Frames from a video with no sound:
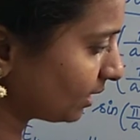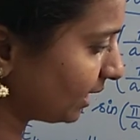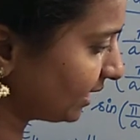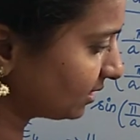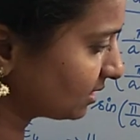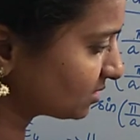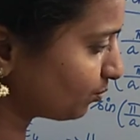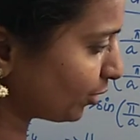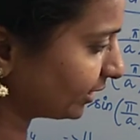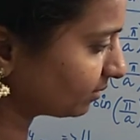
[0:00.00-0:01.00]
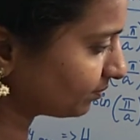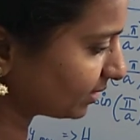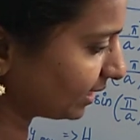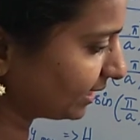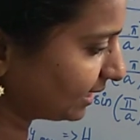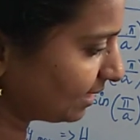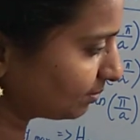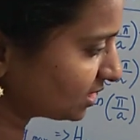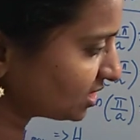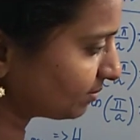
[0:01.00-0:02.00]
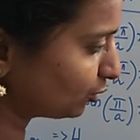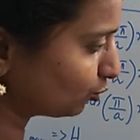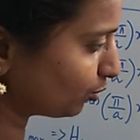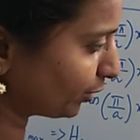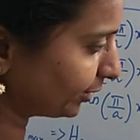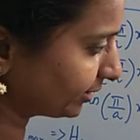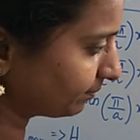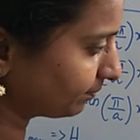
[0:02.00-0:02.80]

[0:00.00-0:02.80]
at this point, at lambda g by 2 point.